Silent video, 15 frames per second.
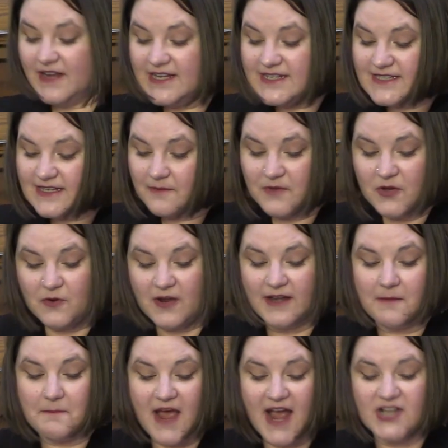ism you
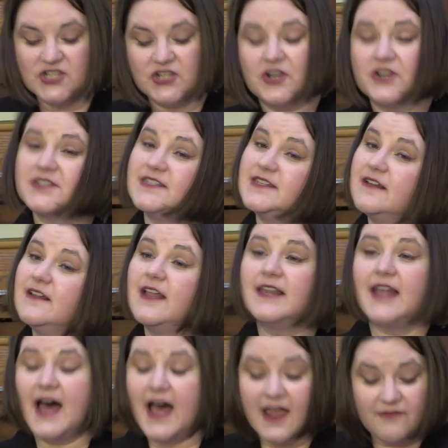can imagine are still
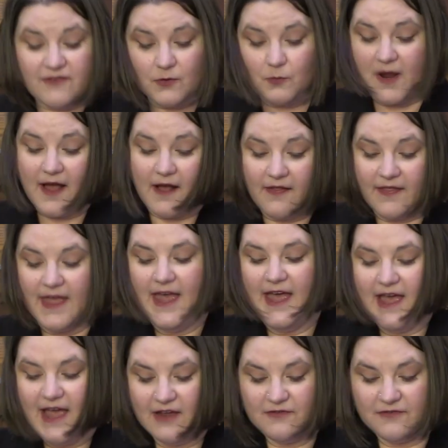alive and well
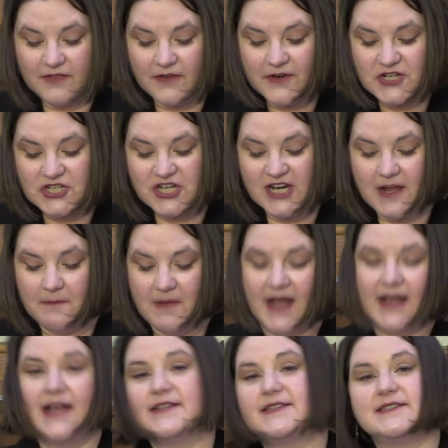and flourishing
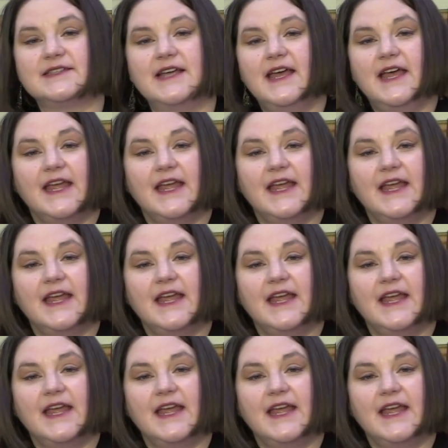among us,